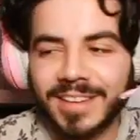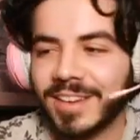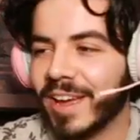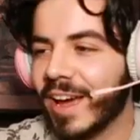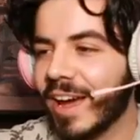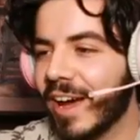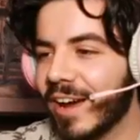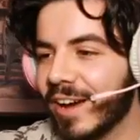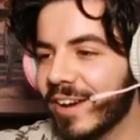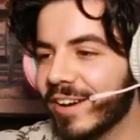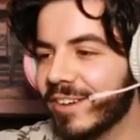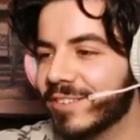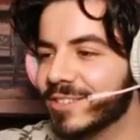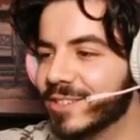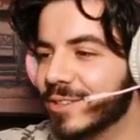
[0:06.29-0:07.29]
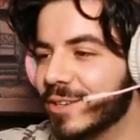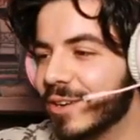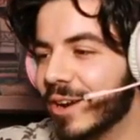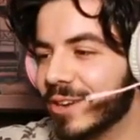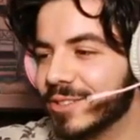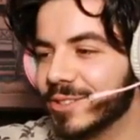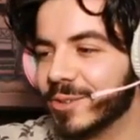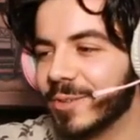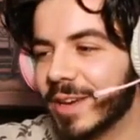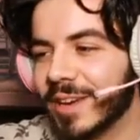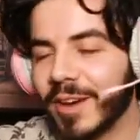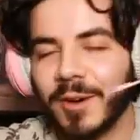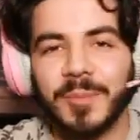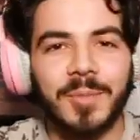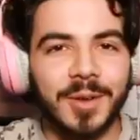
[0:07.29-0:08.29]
It was a little hard to wake up,